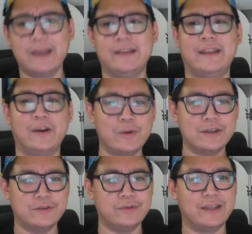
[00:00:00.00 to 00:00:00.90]
they always
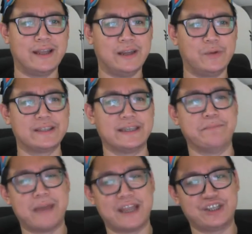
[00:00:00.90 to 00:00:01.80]
do their liquids
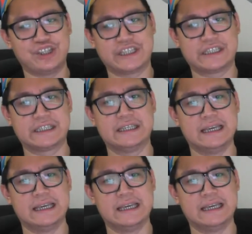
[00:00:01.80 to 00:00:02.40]
in batches.